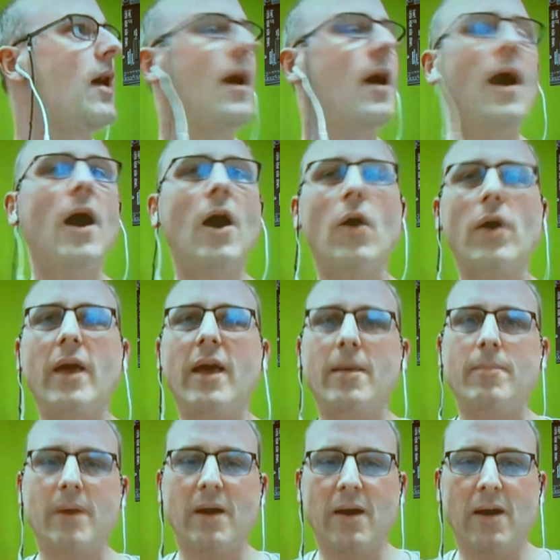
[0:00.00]
Okay,
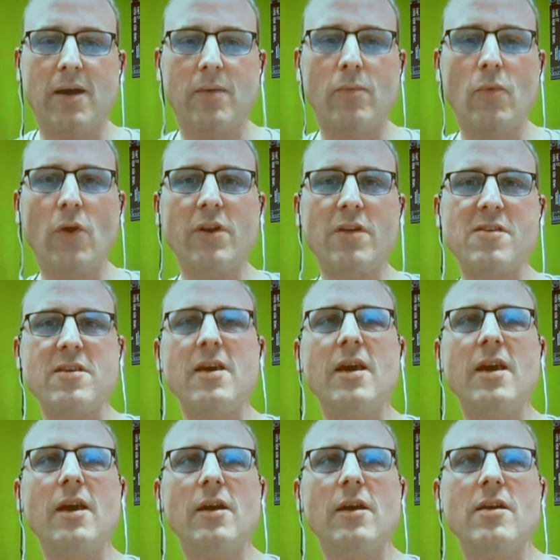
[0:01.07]
um, what you see
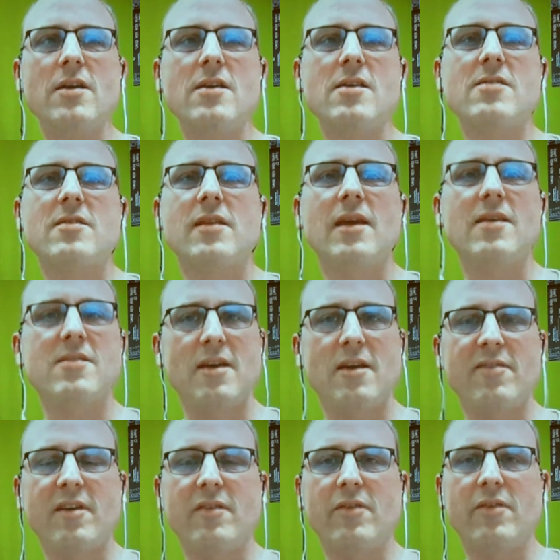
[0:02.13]
here is an ACA
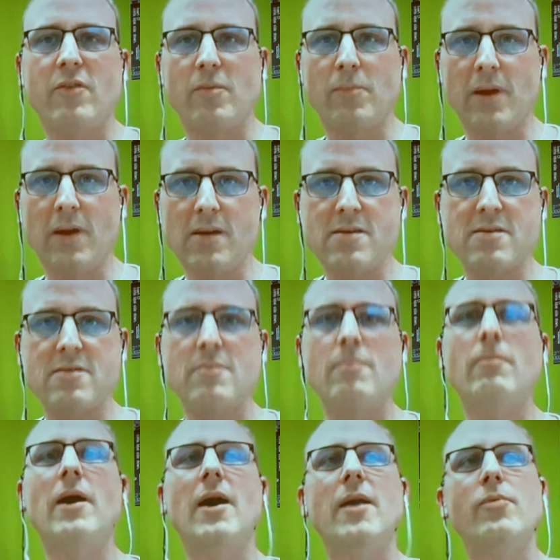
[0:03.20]
500 Plus,
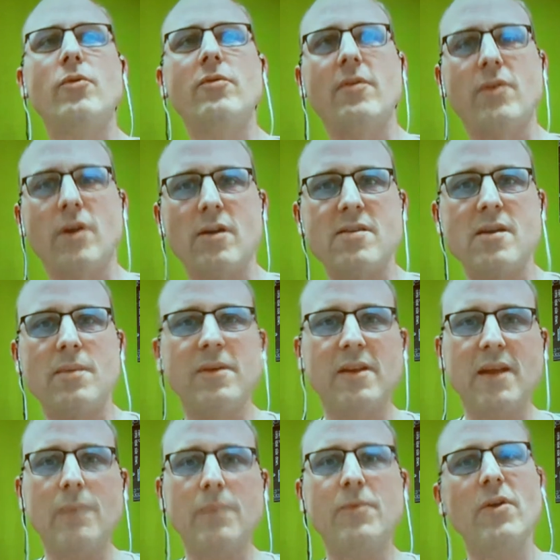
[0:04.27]
my proof of concept
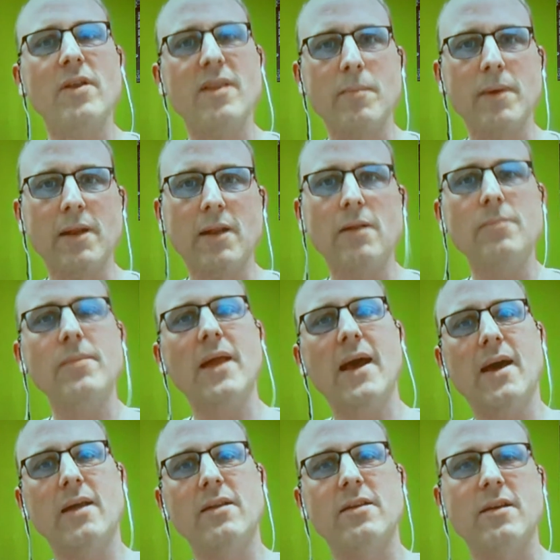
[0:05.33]
adapter in the middle,
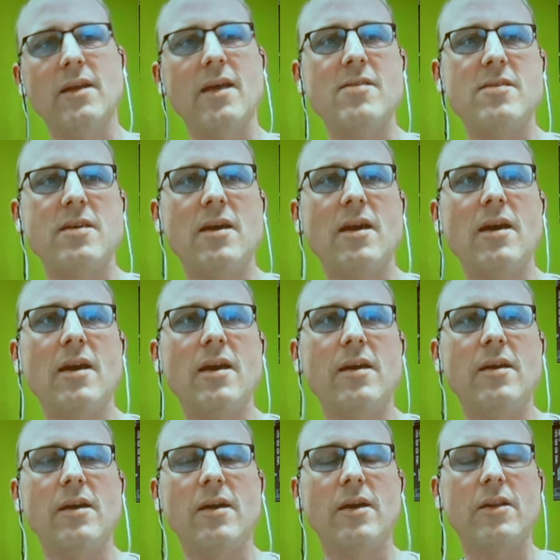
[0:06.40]
and an ACA
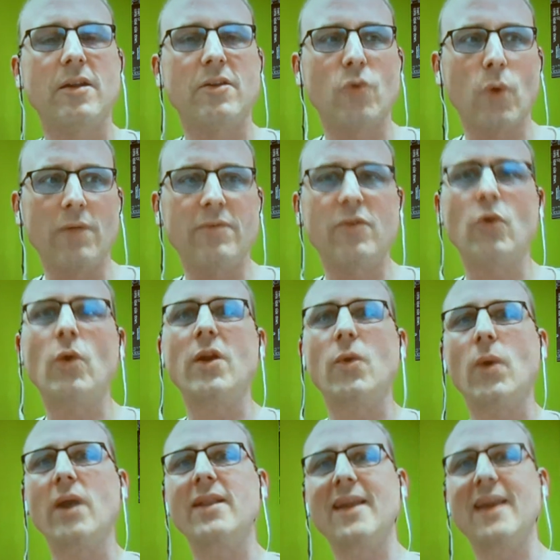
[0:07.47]

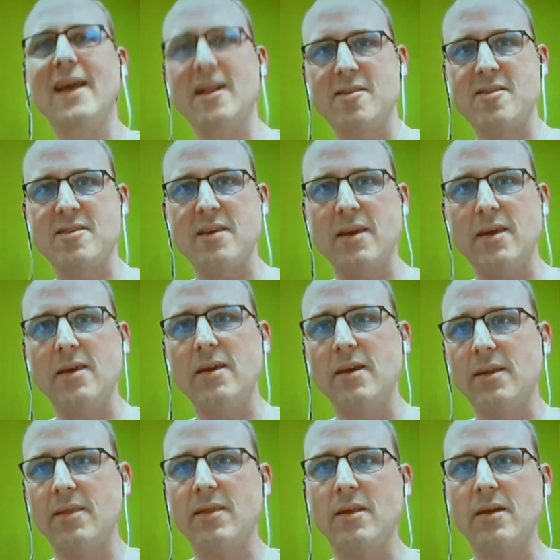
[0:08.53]
1221 uh, LC
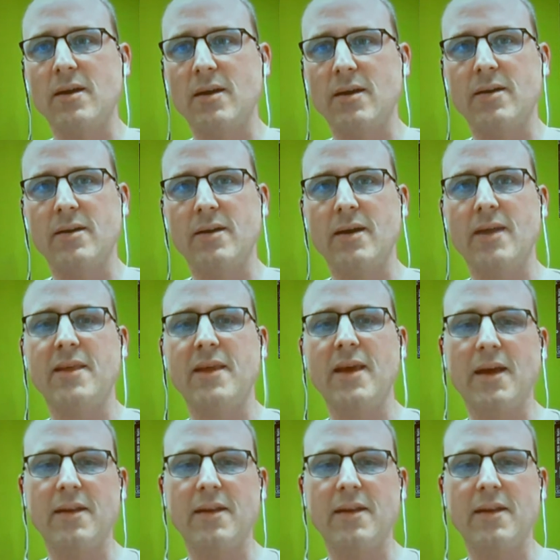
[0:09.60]
in, uh, uh, at the end.